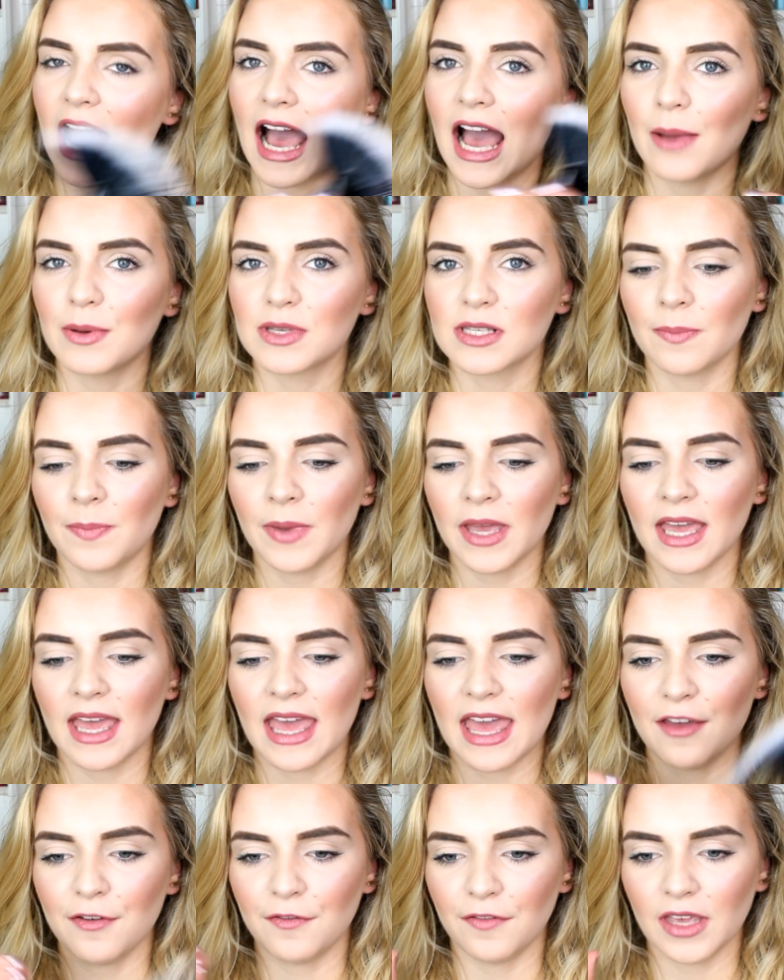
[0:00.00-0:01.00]
I was a bit
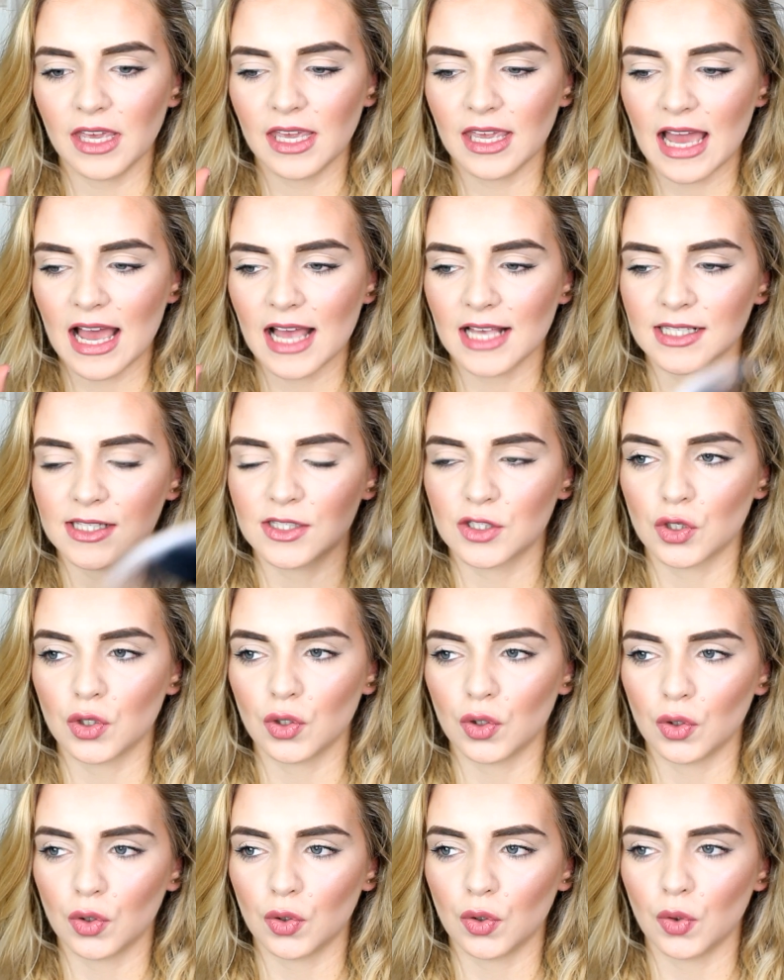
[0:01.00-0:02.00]
iffy as
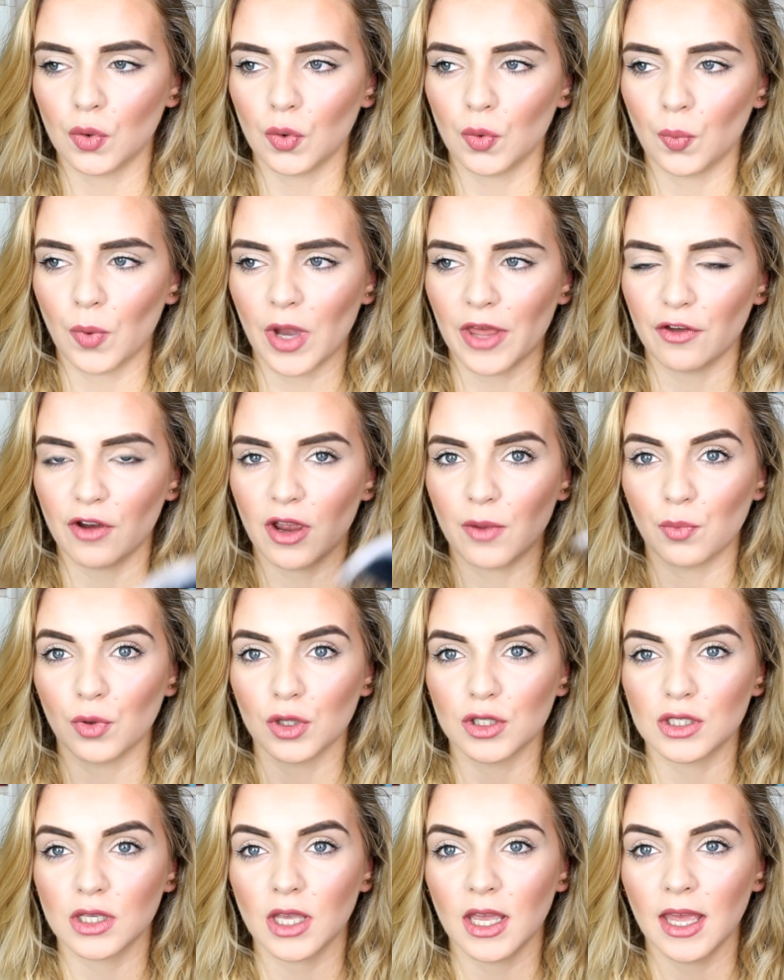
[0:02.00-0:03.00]
to whether it
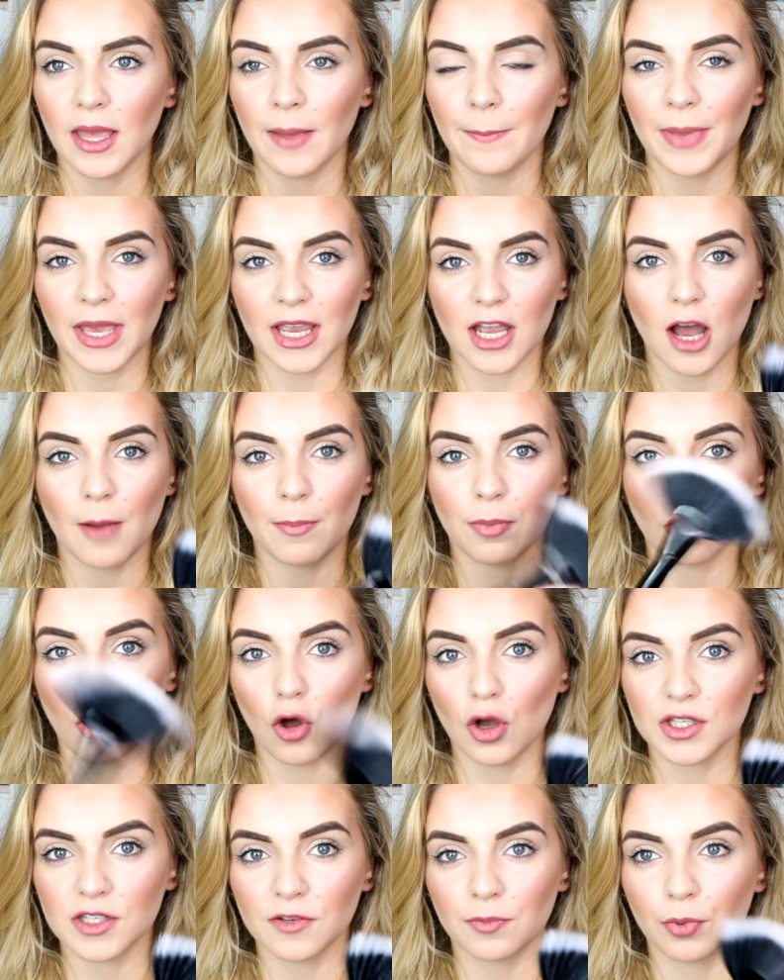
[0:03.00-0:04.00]
would pick up
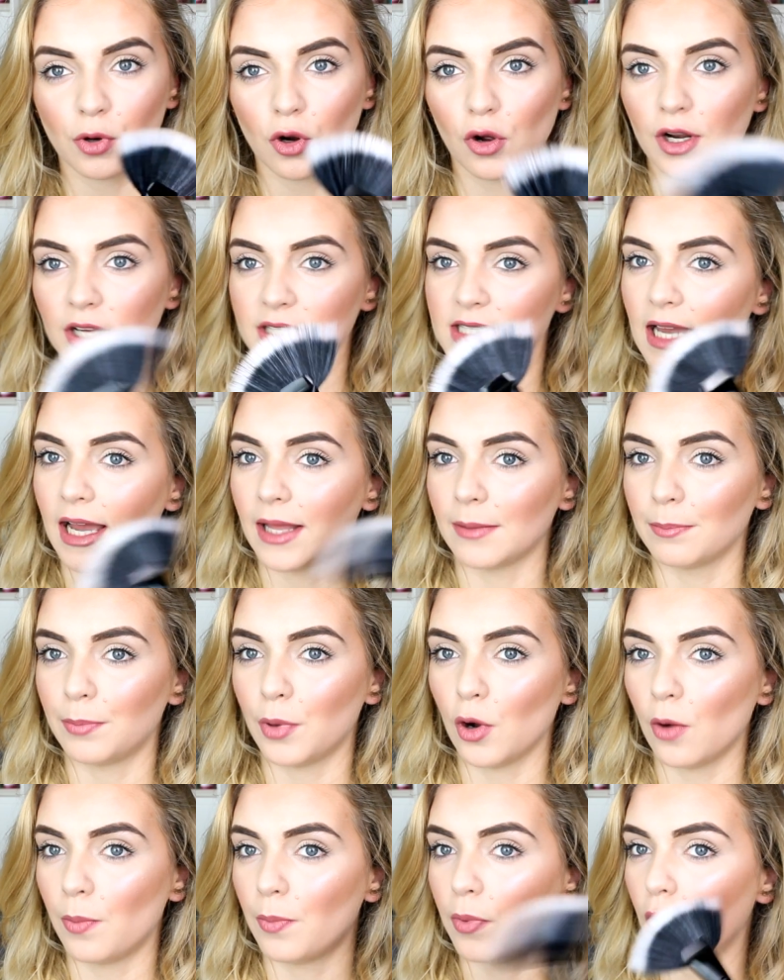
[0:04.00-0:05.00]
lots of product and
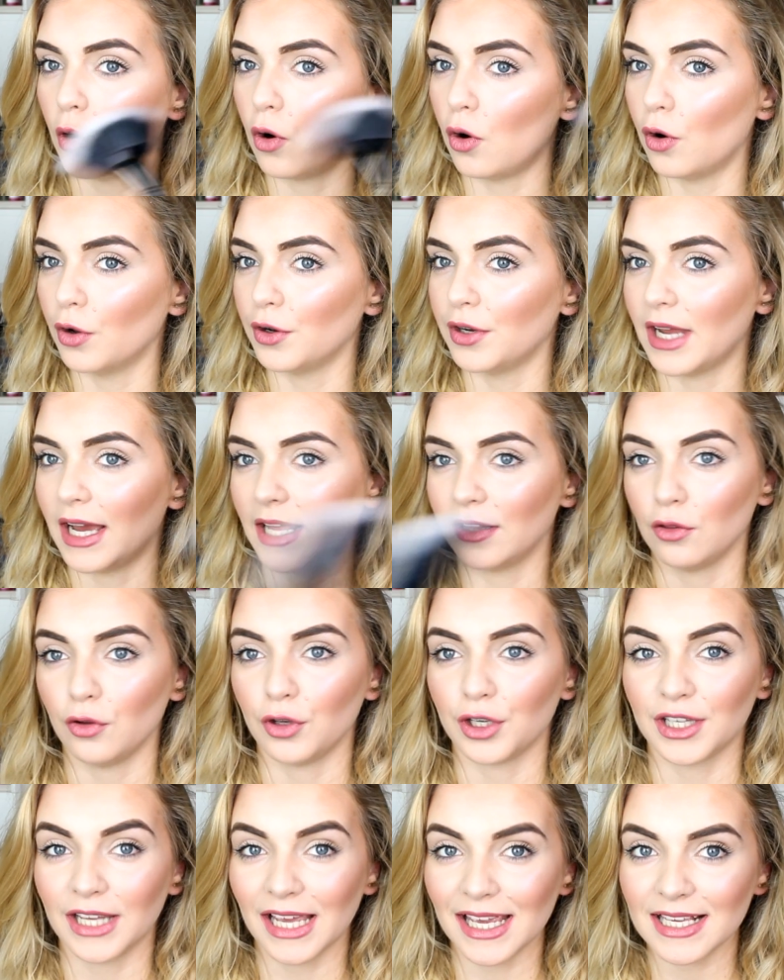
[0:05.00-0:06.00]
pop on and
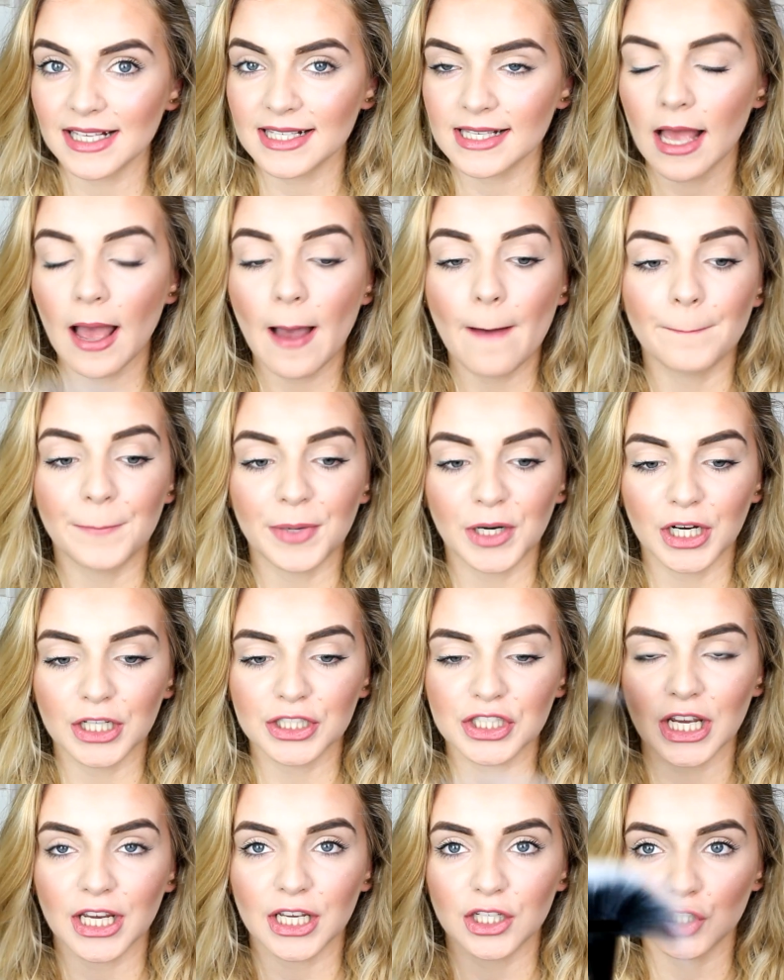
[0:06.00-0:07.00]
look nice,
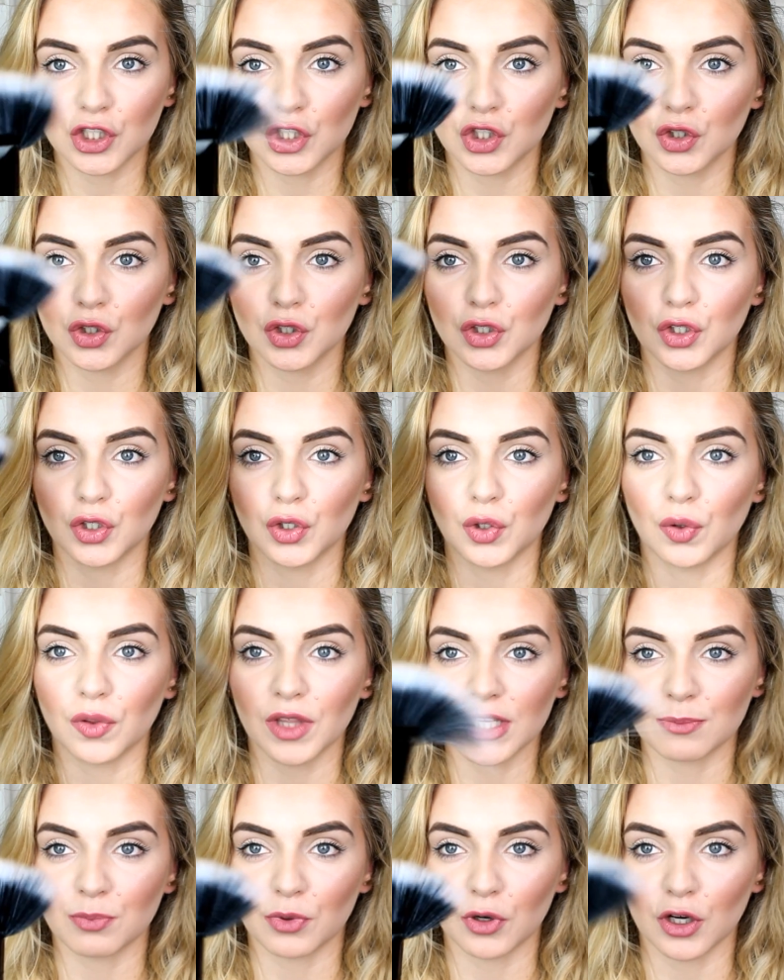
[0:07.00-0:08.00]
but I can assure you
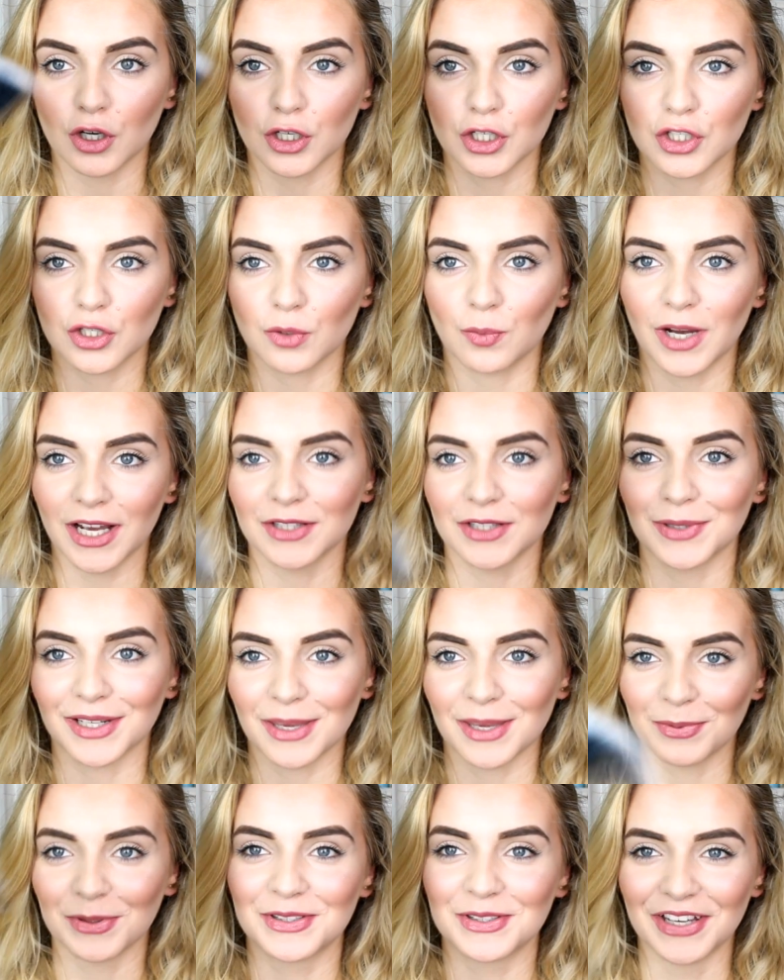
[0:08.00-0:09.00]
this brush, why do I
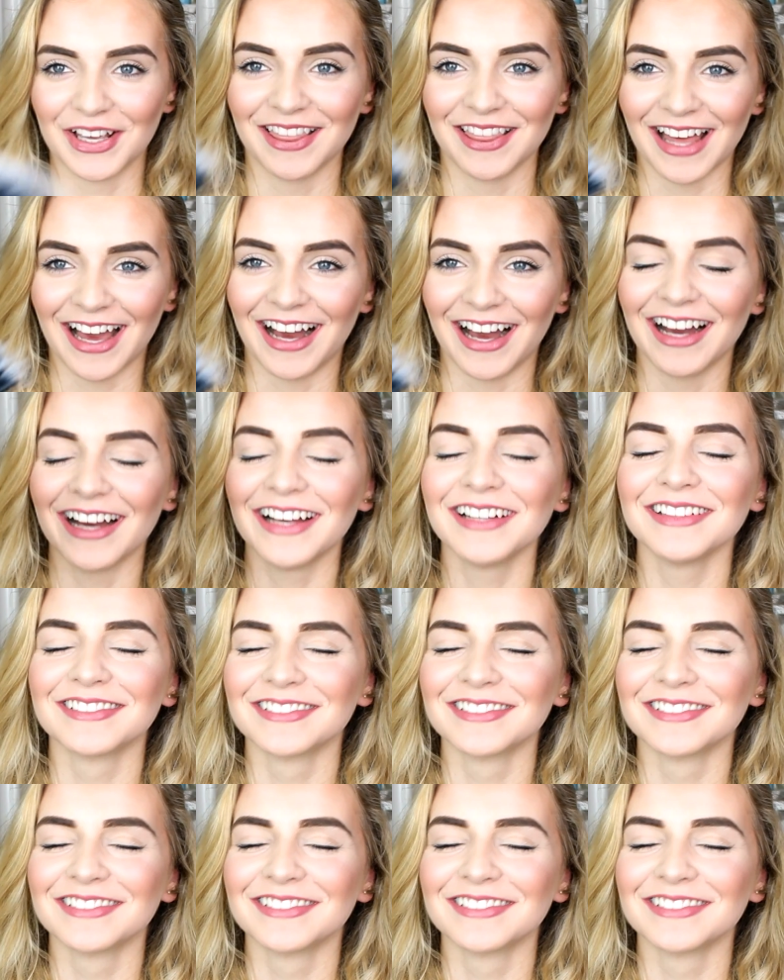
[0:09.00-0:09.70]
keep on doing that?